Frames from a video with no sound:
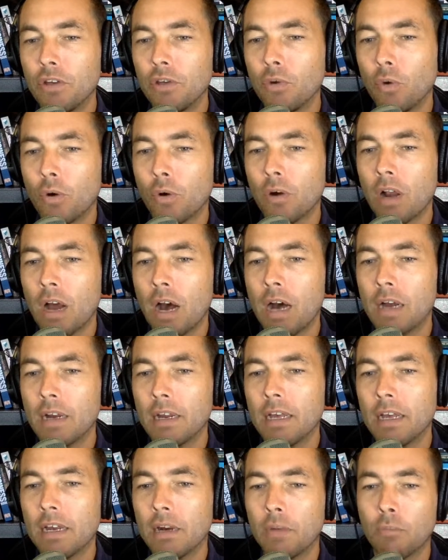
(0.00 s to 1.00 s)
you're not
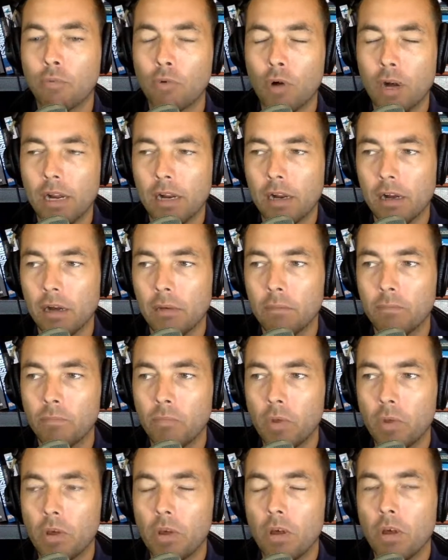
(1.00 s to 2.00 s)
in a breakup.
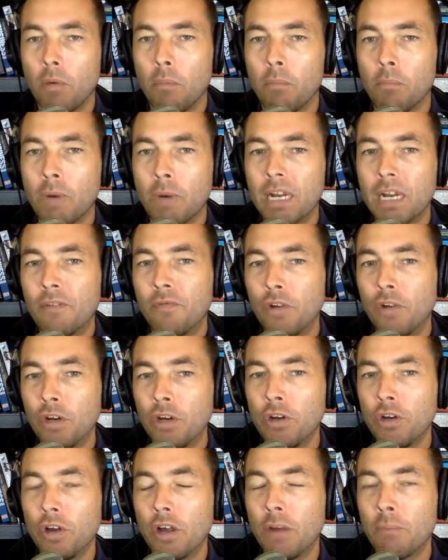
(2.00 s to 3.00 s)
But if
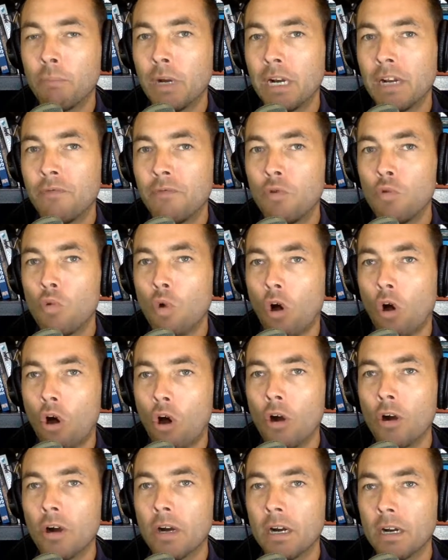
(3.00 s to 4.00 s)
you
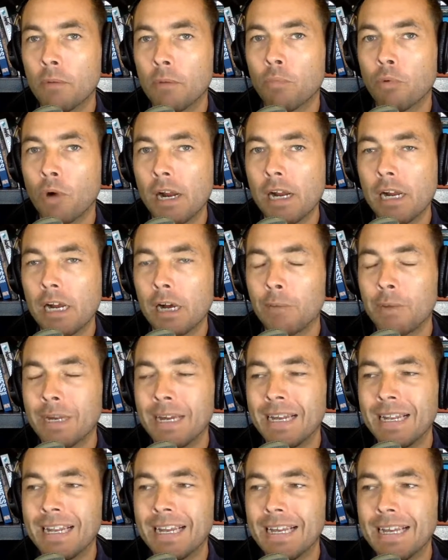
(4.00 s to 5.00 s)
are in a breakup,
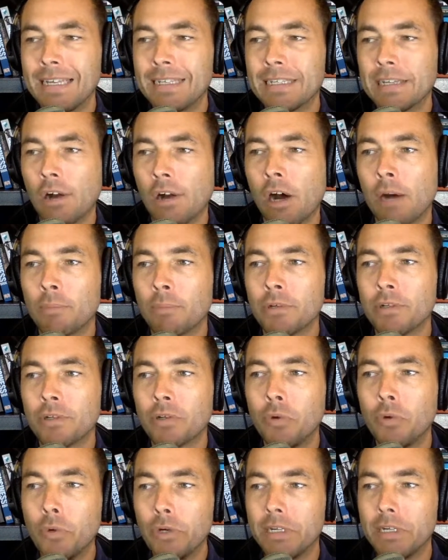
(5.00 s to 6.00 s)
it is an
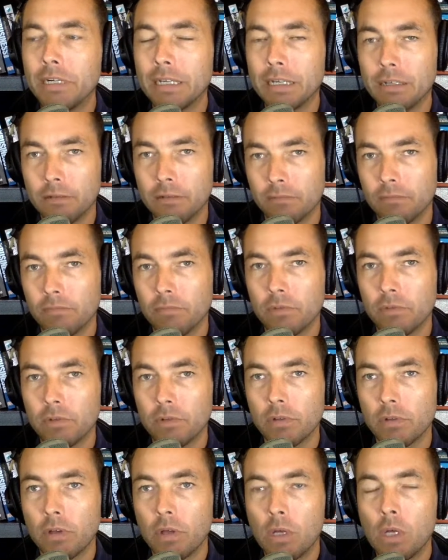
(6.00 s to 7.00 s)
opportunity.
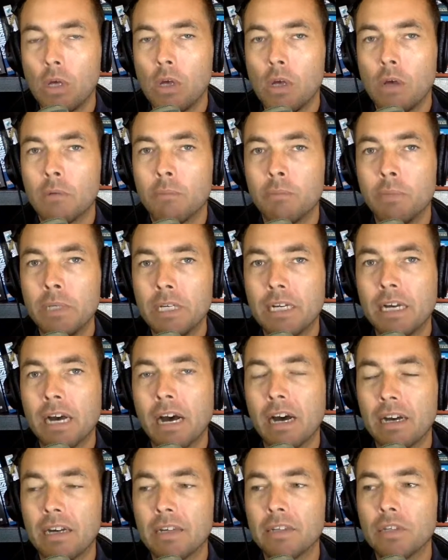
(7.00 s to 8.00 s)

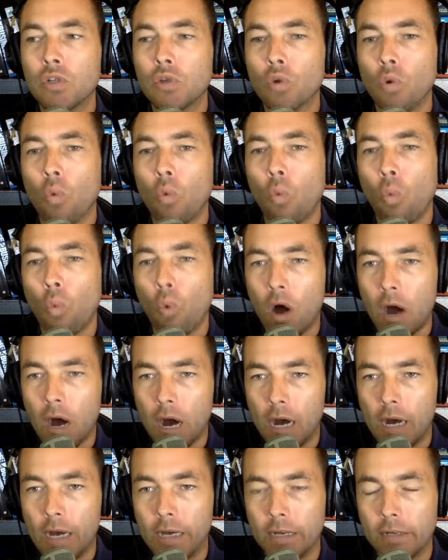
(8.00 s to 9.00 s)
Because
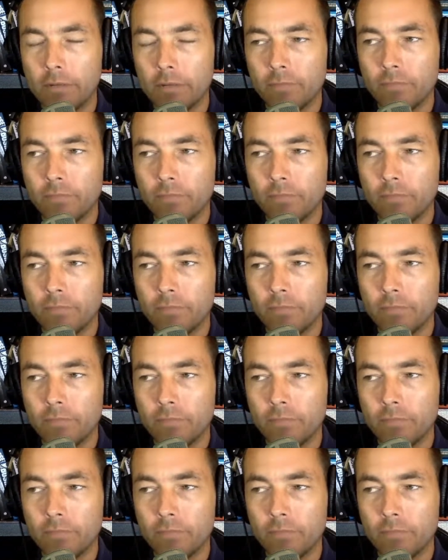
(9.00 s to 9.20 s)
why?